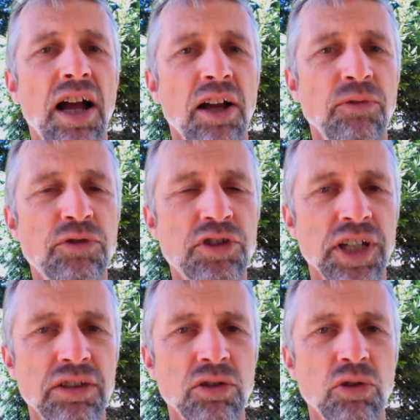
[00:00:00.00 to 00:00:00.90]
I've
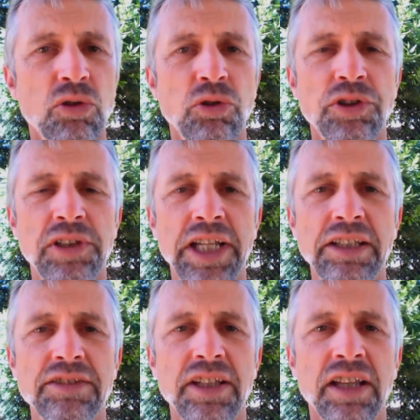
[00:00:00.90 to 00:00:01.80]
checked all the
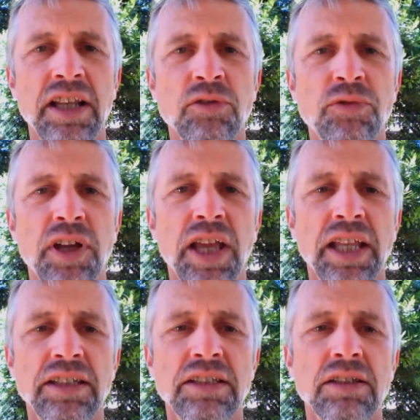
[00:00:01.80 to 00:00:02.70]
links and I've
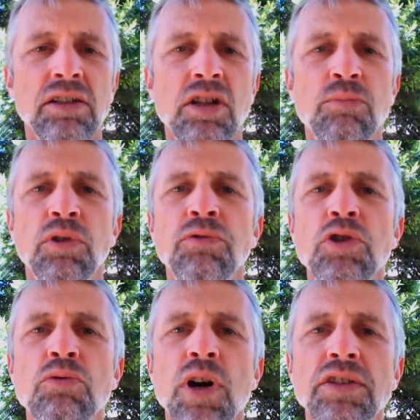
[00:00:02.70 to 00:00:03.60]
added a number of
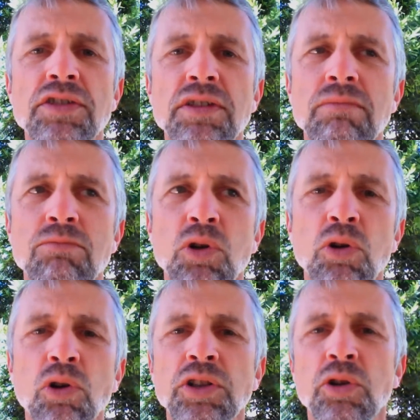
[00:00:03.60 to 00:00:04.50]
new ones.
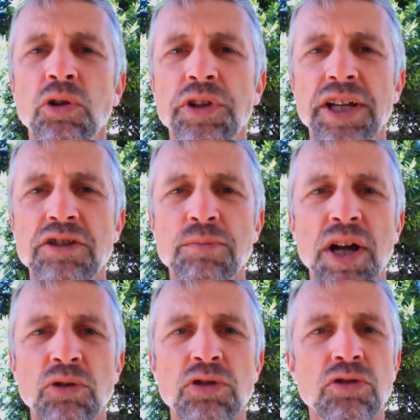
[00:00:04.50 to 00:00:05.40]
All in all, there's
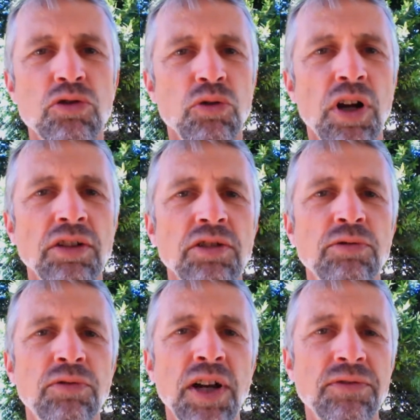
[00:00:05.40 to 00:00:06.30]
about
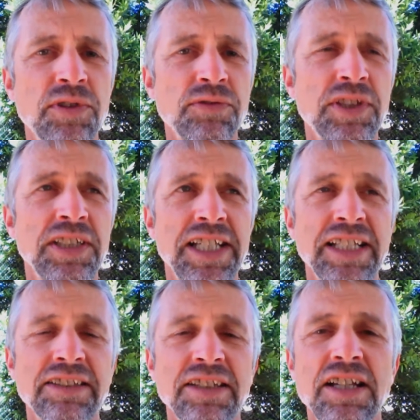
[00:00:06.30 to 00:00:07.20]
250
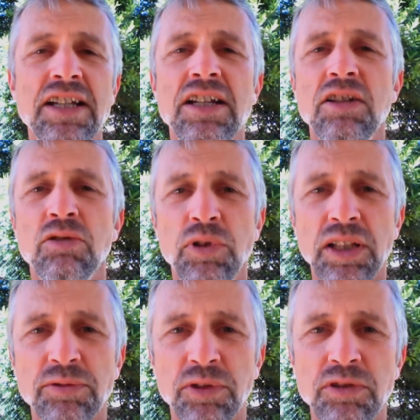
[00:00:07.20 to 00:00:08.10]
links
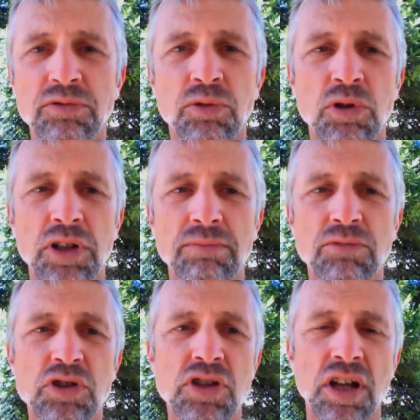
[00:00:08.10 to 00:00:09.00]
relevant for
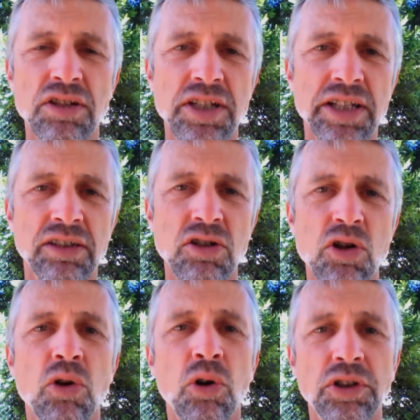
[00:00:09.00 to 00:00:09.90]
studying
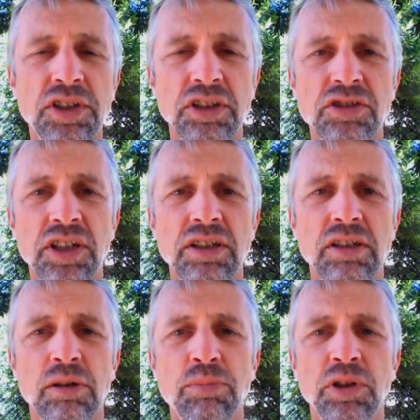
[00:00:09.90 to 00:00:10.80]
or
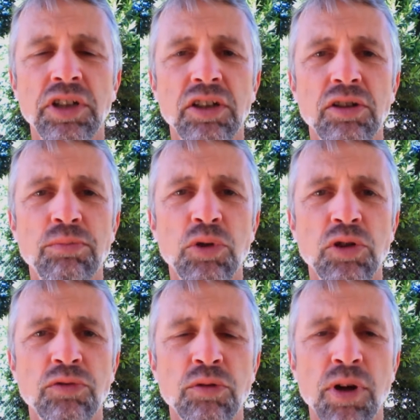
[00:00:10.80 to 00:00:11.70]
teaching a particular
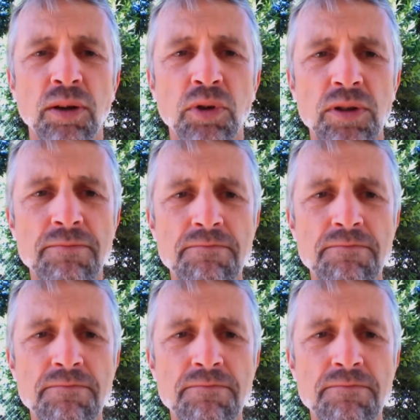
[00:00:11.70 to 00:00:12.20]
book of the Bible.